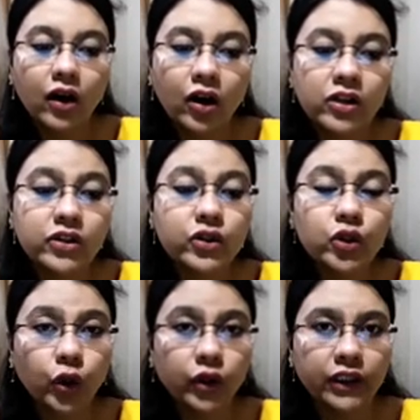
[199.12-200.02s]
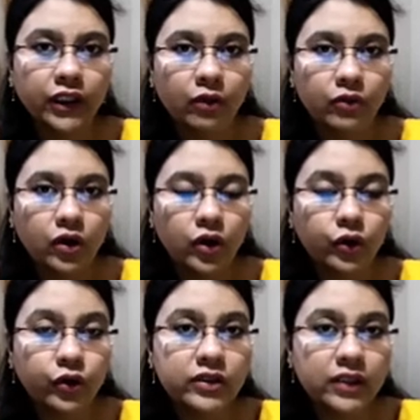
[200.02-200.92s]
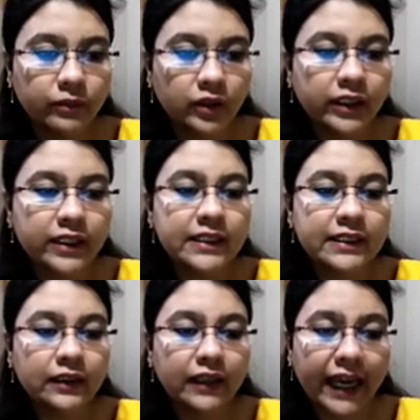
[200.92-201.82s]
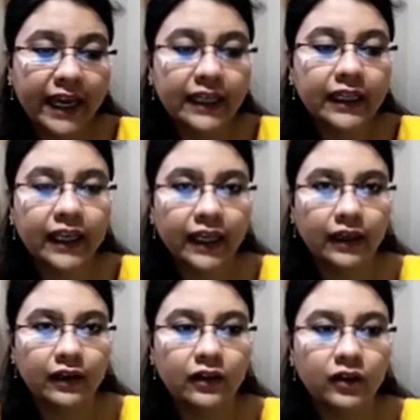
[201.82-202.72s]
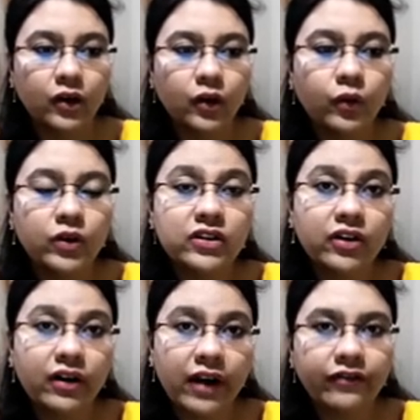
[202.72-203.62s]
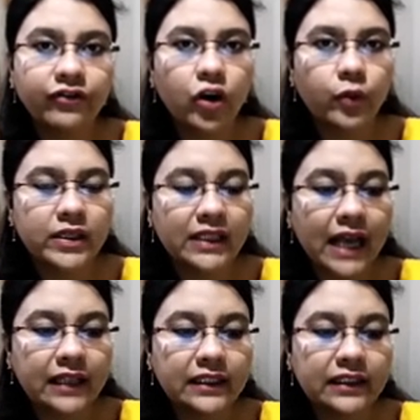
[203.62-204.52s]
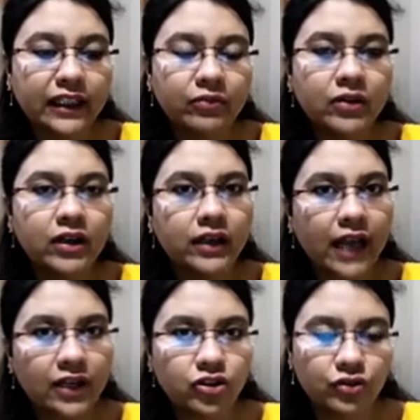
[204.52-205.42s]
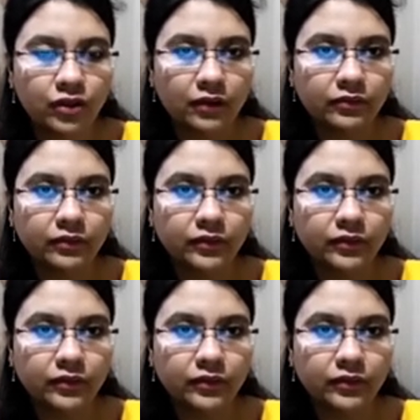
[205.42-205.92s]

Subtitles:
Also, sodium, whose symbol is Na, was derived from its Latin name natrium.